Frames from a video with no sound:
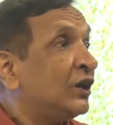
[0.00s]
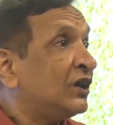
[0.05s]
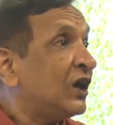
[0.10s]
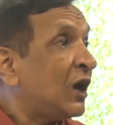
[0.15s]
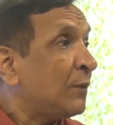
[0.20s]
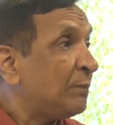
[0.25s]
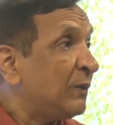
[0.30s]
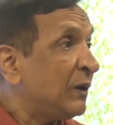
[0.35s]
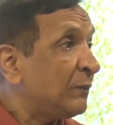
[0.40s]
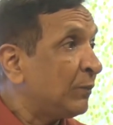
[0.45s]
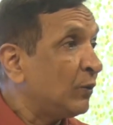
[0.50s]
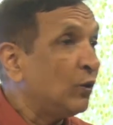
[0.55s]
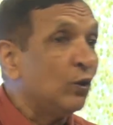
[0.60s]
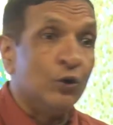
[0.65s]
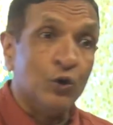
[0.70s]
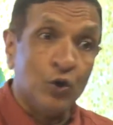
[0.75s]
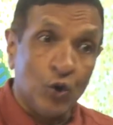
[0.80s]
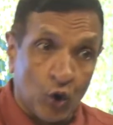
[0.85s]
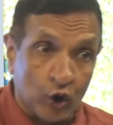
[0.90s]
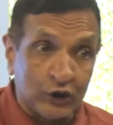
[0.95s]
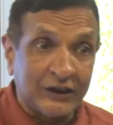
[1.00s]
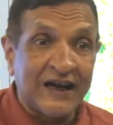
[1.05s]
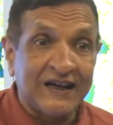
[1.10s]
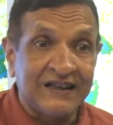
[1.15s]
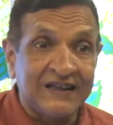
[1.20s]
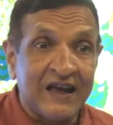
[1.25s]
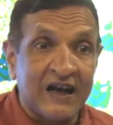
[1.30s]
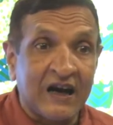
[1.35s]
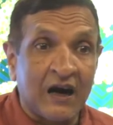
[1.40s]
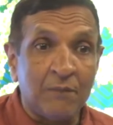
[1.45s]
that people know
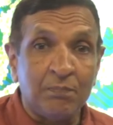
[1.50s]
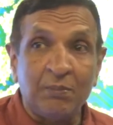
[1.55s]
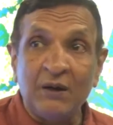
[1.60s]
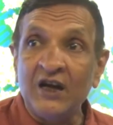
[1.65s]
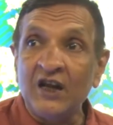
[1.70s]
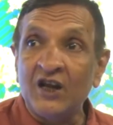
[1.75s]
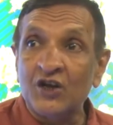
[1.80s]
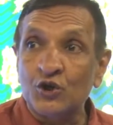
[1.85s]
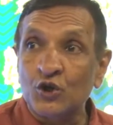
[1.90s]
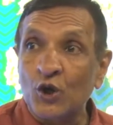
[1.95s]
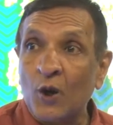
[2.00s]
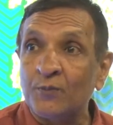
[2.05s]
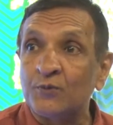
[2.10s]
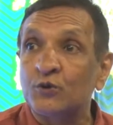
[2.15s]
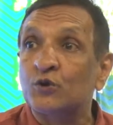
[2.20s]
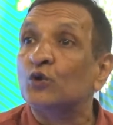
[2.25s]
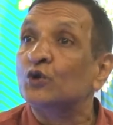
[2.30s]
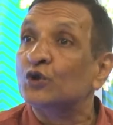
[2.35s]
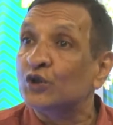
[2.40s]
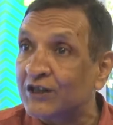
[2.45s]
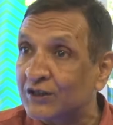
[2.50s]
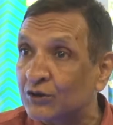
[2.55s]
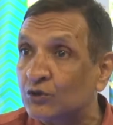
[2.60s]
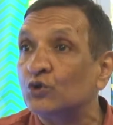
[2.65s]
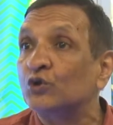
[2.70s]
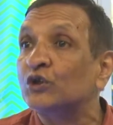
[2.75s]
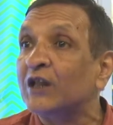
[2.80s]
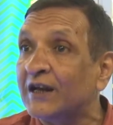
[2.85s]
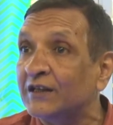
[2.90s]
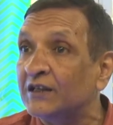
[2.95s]
that there are PDS shops so
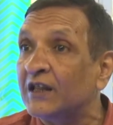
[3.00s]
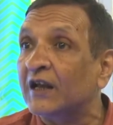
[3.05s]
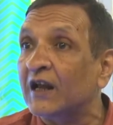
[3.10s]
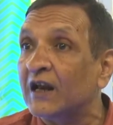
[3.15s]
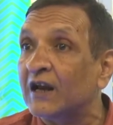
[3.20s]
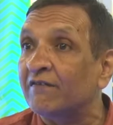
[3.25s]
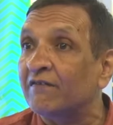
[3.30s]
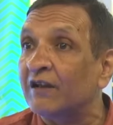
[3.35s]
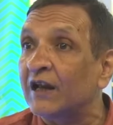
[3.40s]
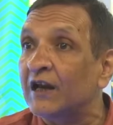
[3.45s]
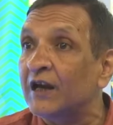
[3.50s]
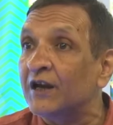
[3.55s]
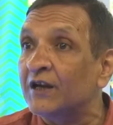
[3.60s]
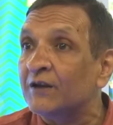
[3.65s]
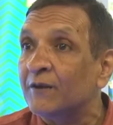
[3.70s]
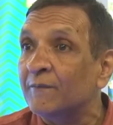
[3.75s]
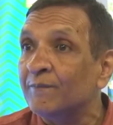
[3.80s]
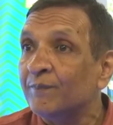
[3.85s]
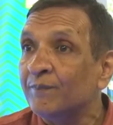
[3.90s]
that they can avail it.